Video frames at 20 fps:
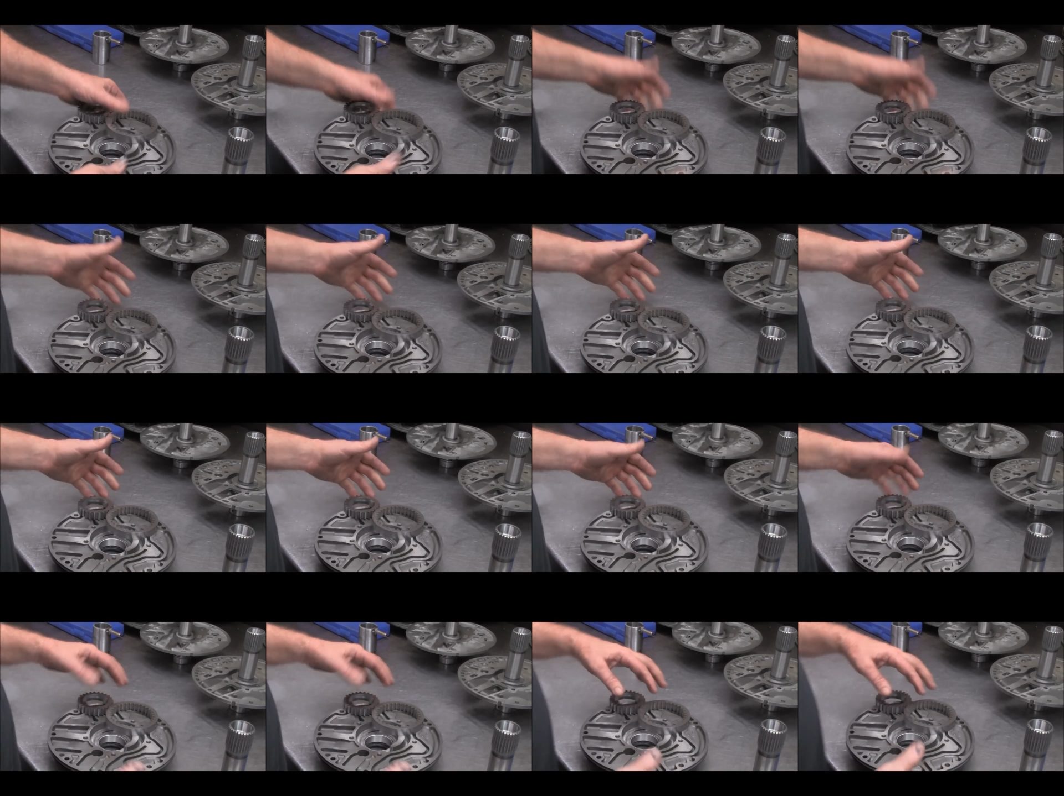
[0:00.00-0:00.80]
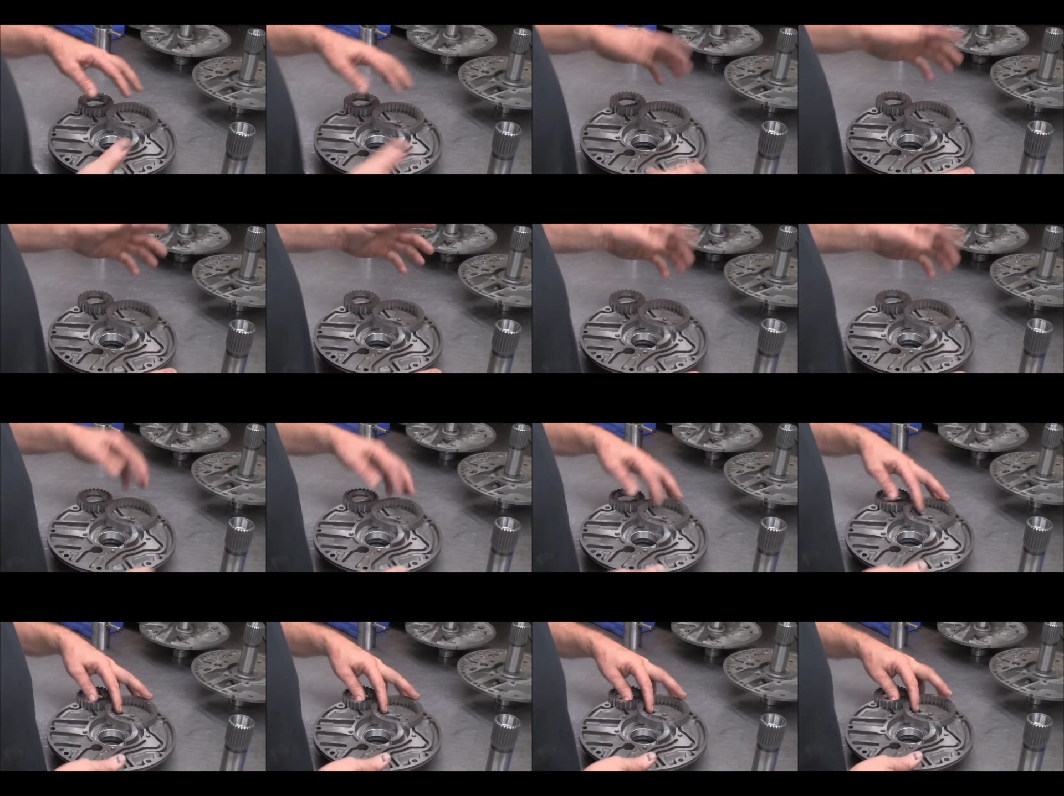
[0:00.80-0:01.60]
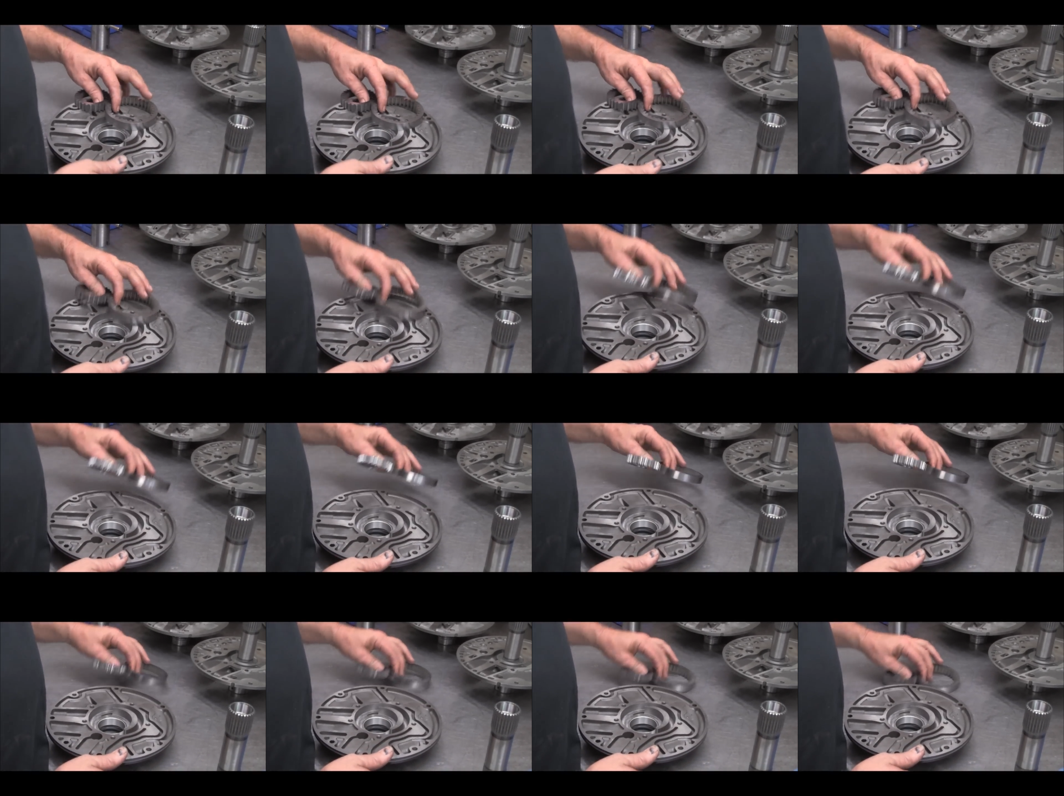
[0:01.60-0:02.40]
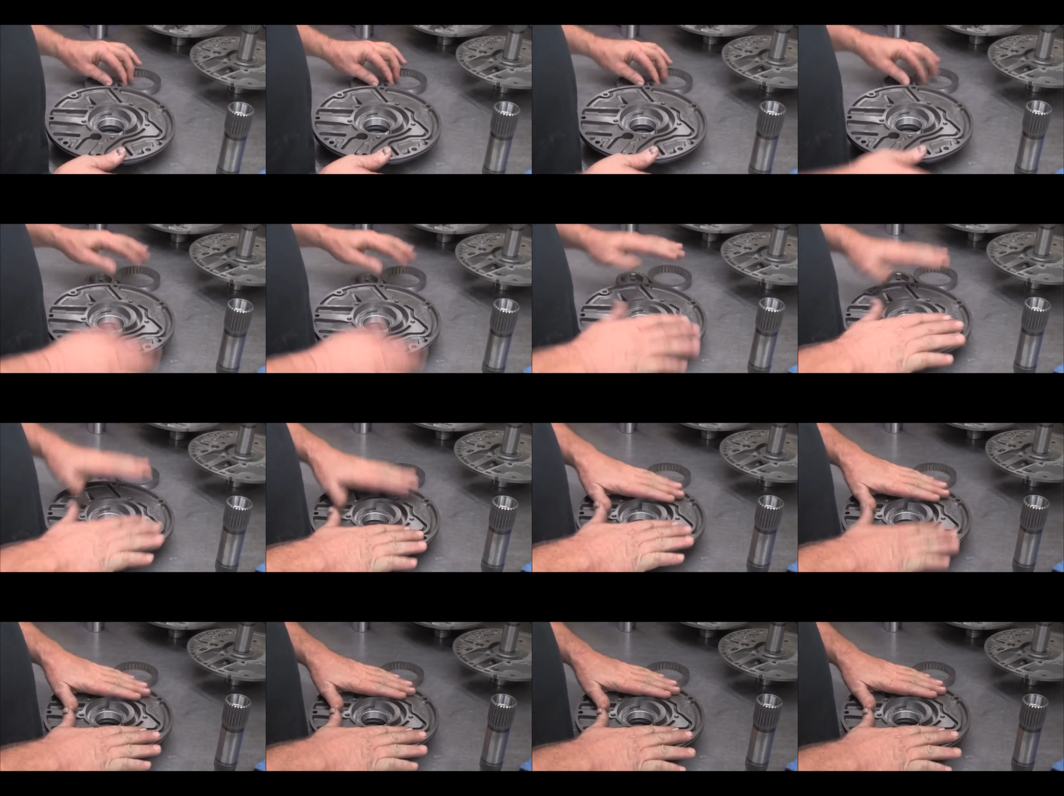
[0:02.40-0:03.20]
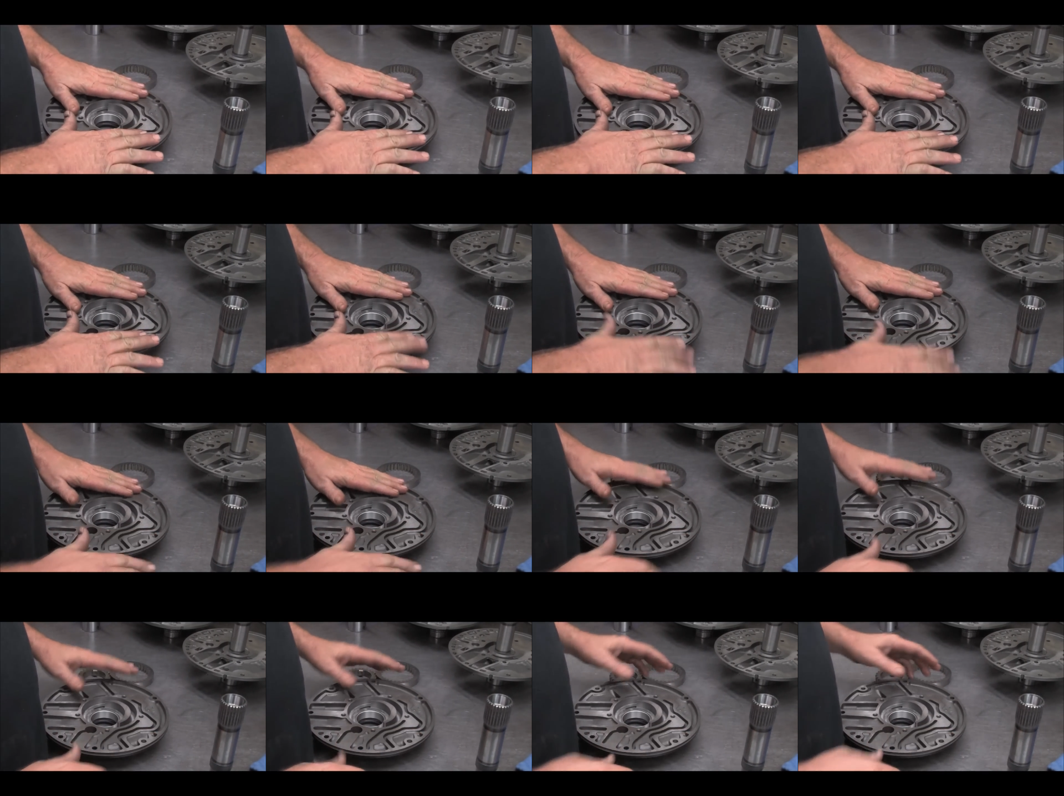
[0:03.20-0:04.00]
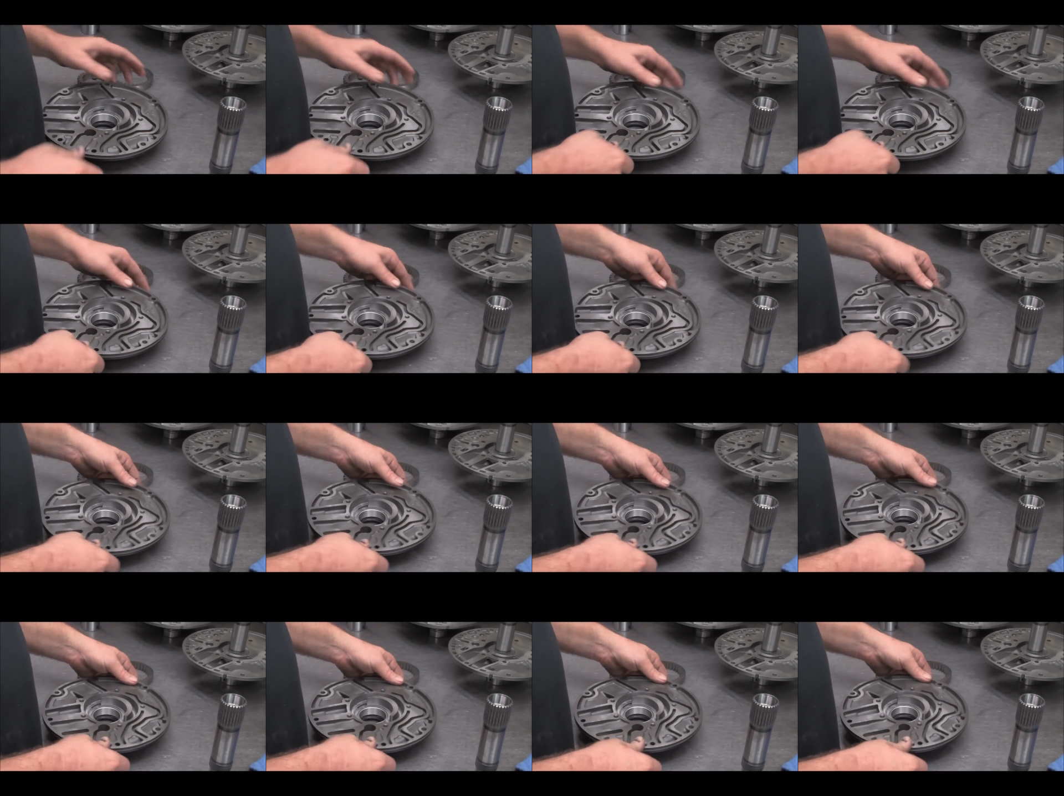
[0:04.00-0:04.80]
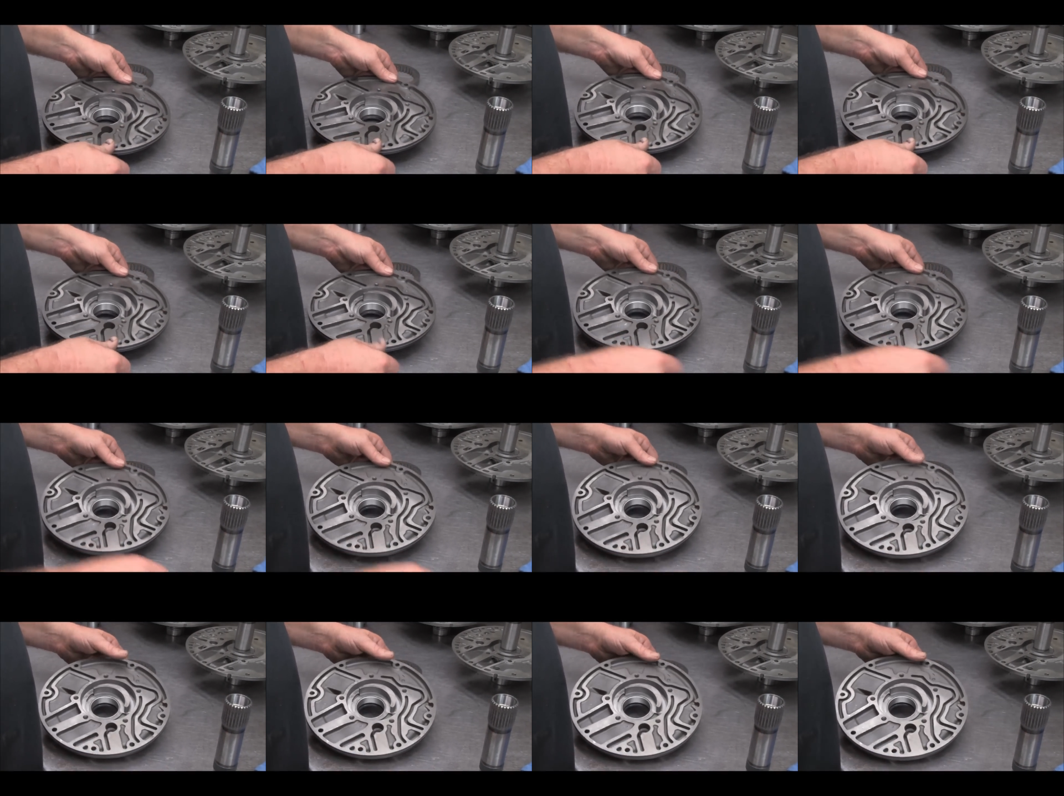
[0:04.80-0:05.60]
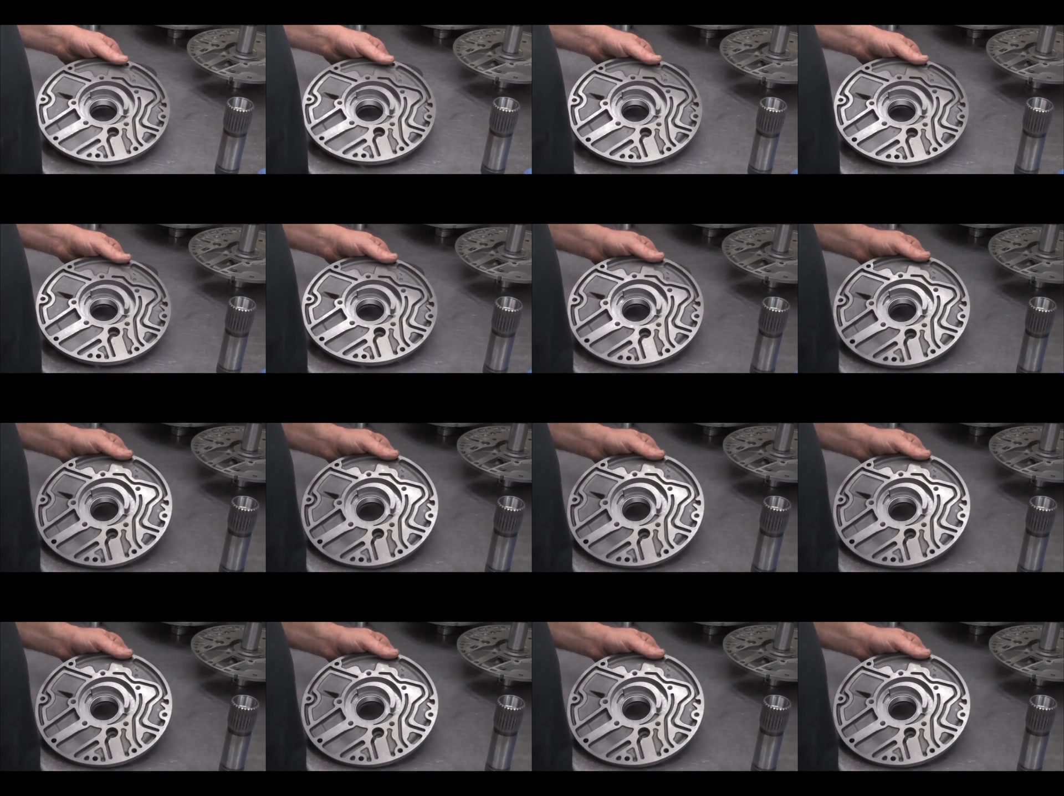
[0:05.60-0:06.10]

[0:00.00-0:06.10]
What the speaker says: Nobody's mouth can be seen.